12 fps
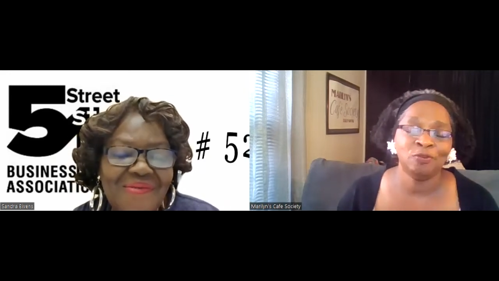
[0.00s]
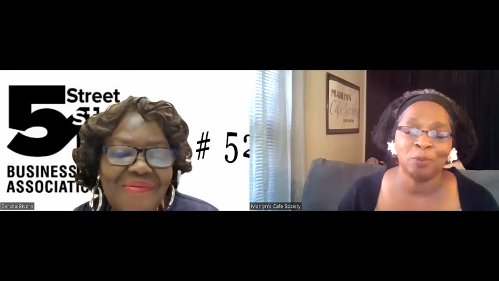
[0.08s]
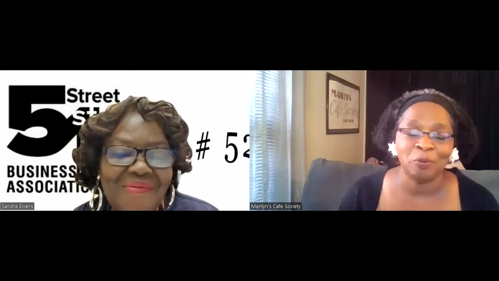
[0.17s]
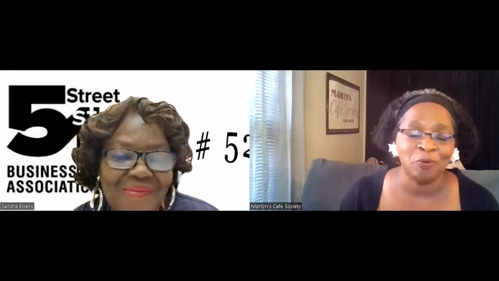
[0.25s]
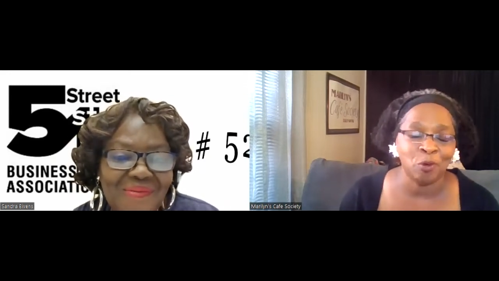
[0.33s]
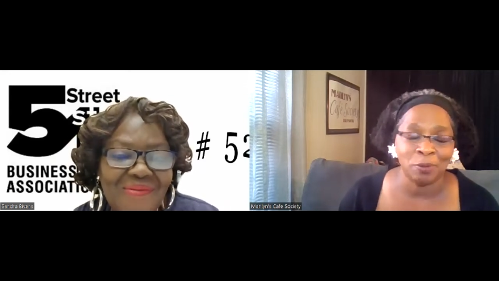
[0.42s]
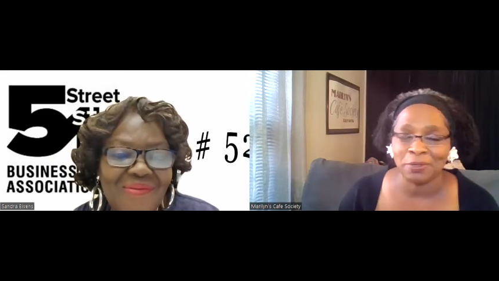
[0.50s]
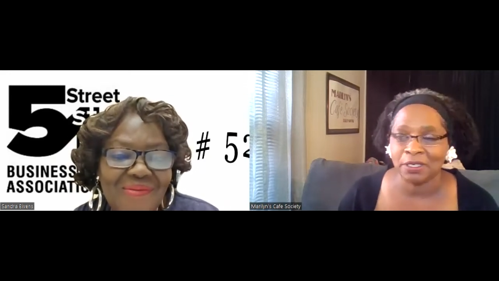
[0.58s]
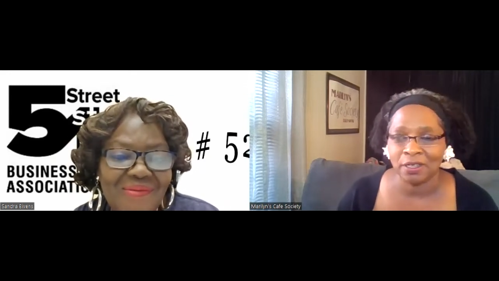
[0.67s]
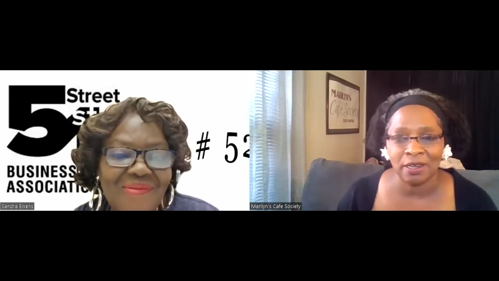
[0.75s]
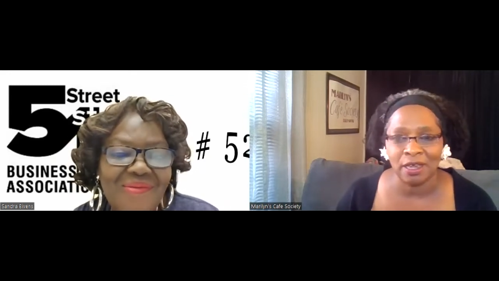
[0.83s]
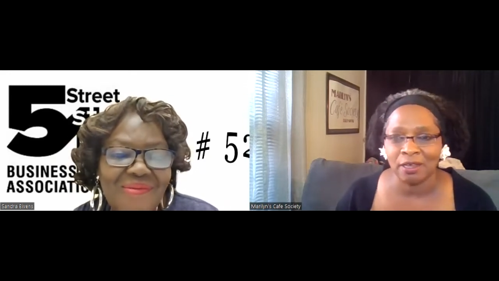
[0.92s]
Speaker 1: you've
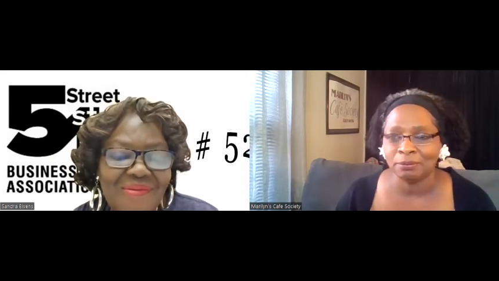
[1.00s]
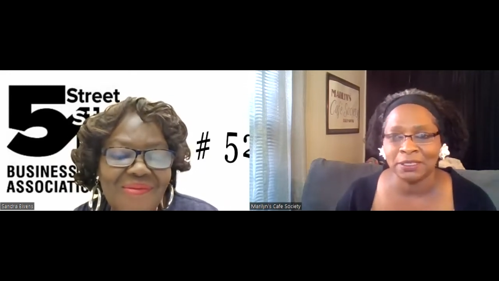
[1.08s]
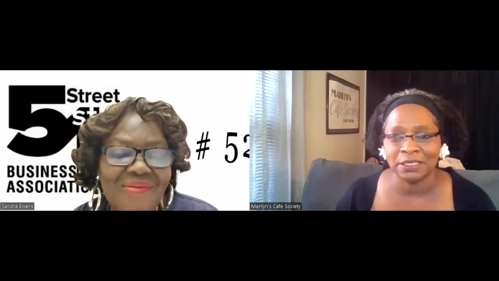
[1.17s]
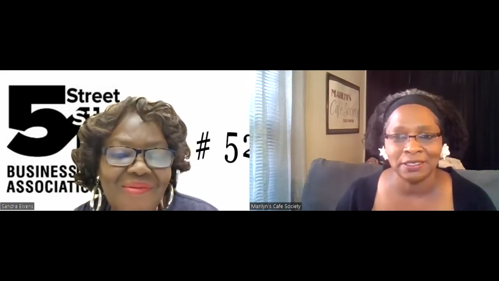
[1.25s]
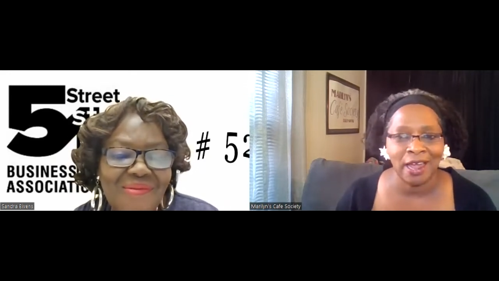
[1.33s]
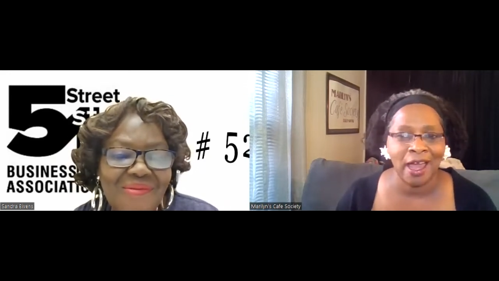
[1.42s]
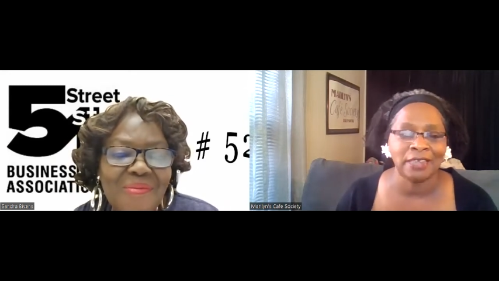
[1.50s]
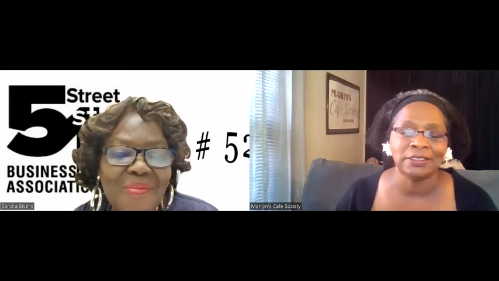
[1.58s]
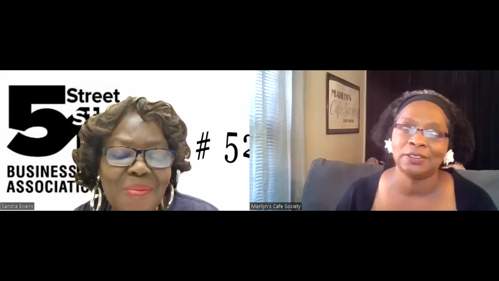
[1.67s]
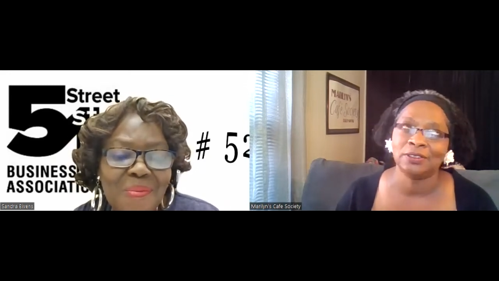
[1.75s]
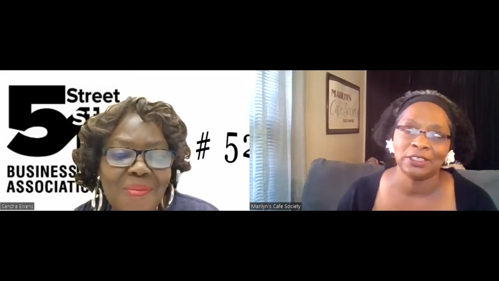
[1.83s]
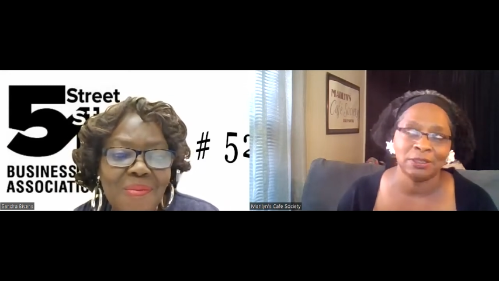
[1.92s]
performed in clubs and
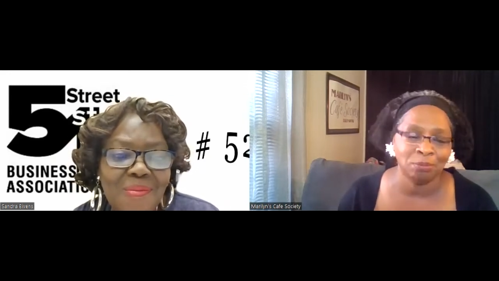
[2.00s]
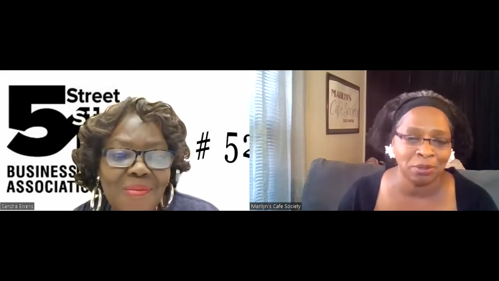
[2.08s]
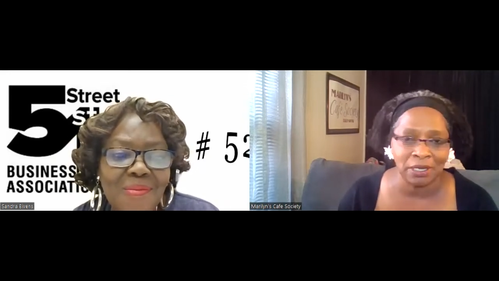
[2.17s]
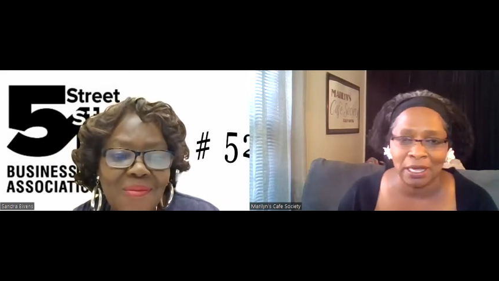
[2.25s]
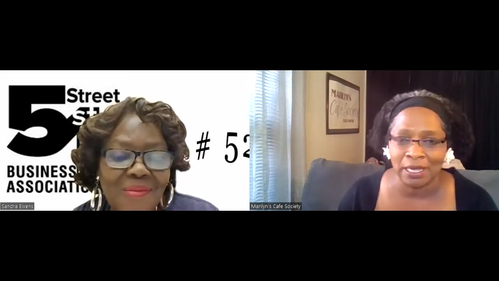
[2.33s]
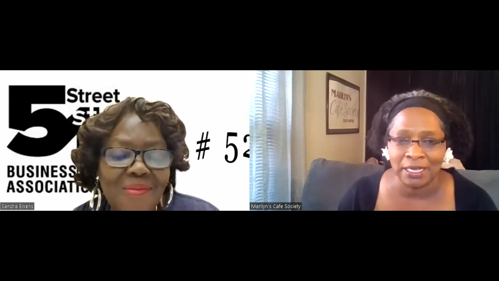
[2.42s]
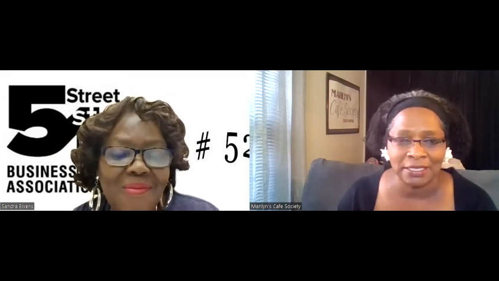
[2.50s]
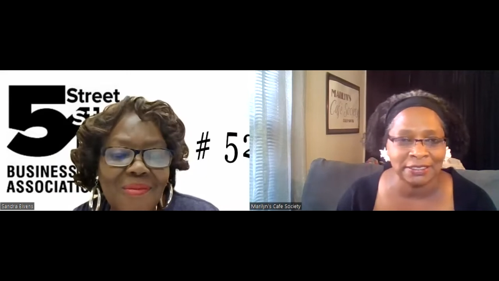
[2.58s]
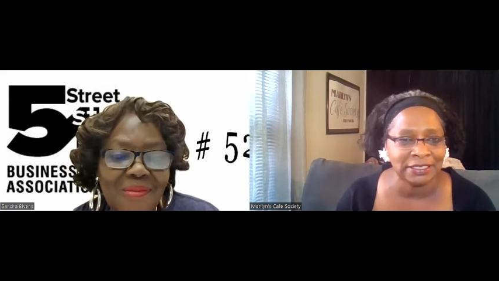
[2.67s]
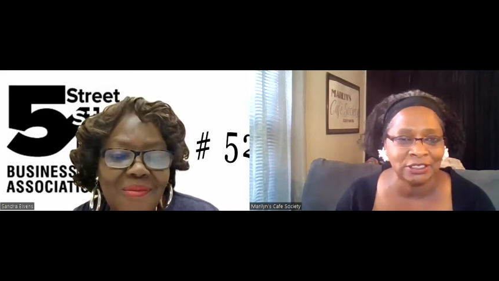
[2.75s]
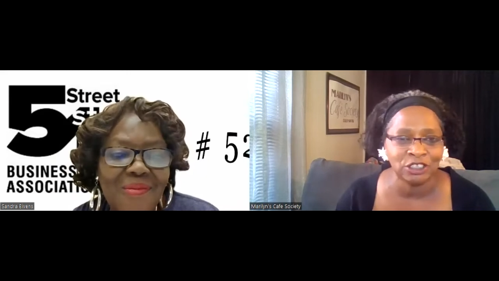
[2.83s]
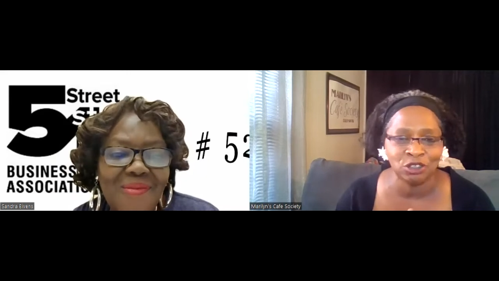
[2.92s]
concerts and
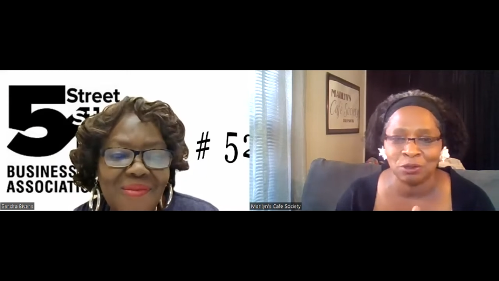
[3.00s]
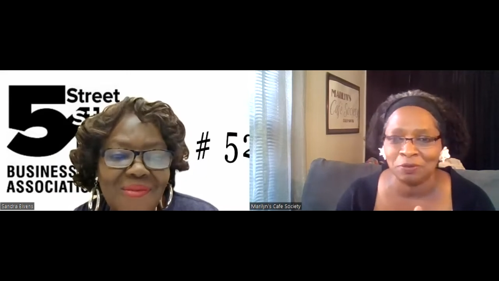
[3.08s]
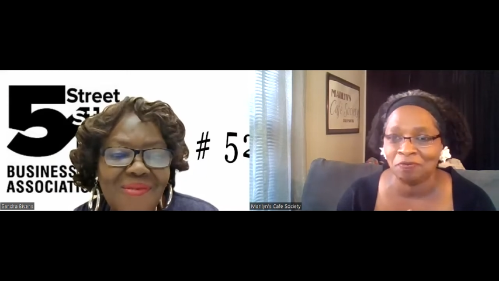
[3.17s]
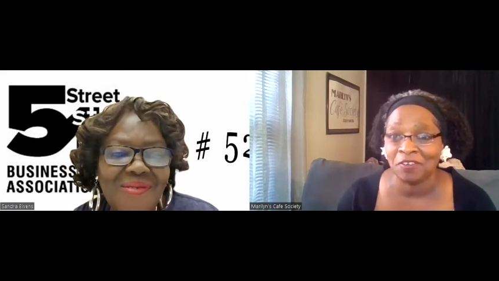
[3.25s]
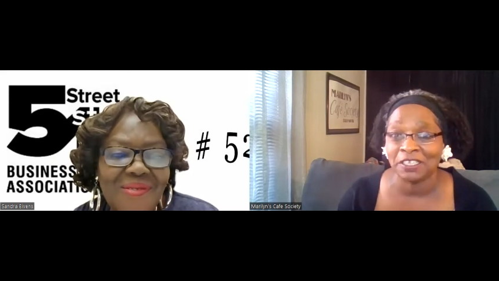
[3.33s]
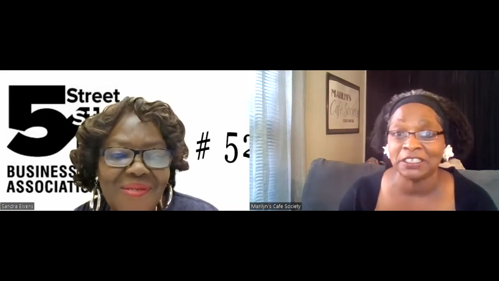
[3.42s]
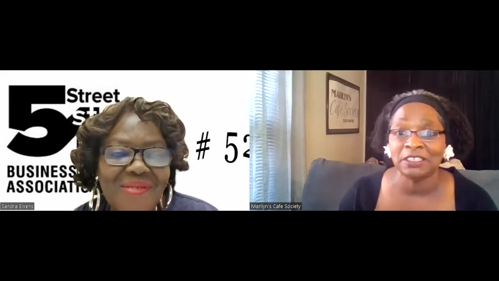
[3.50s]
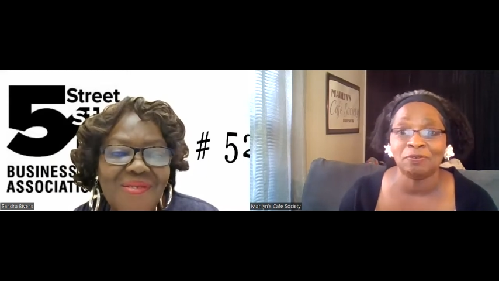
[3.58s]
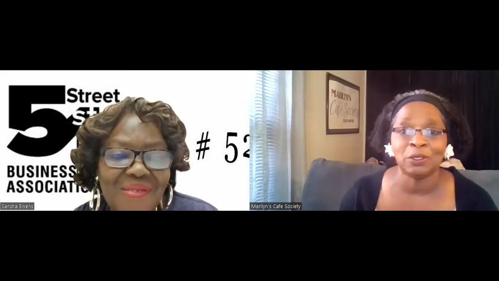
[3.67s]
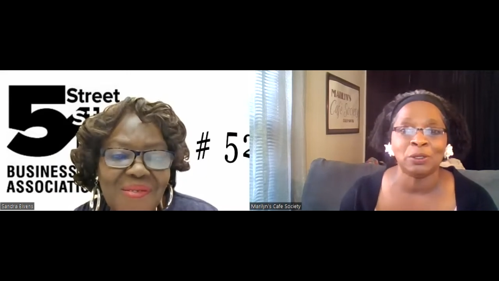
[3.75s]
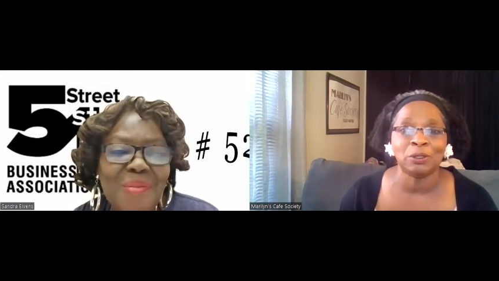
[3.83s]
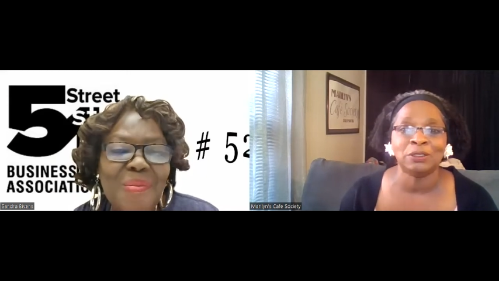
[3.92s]
plays and street
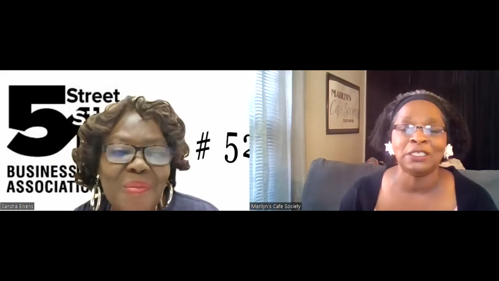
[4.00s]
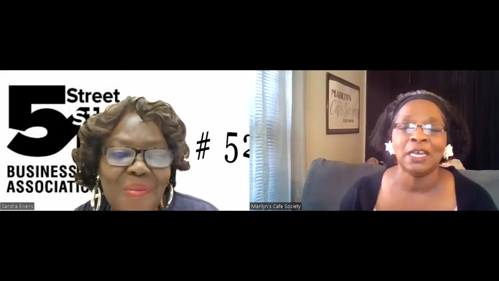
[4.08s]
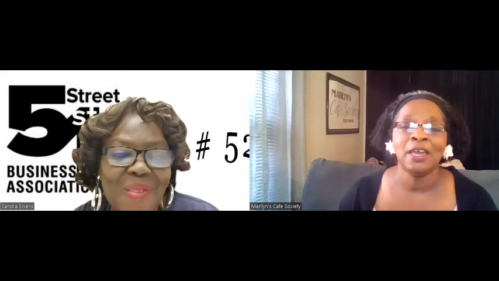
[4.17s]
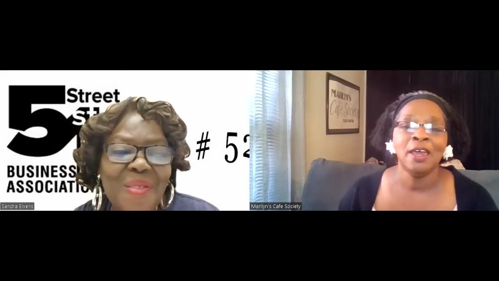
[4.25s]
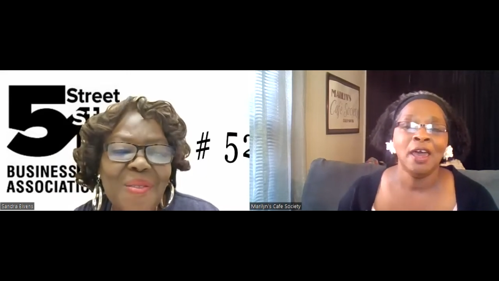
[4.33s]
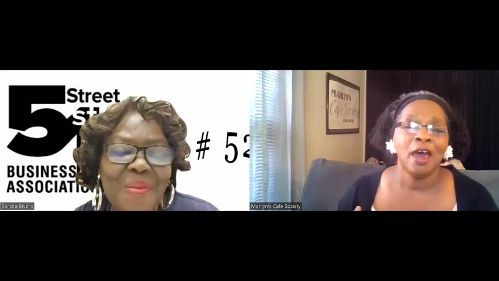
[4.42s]
festivals.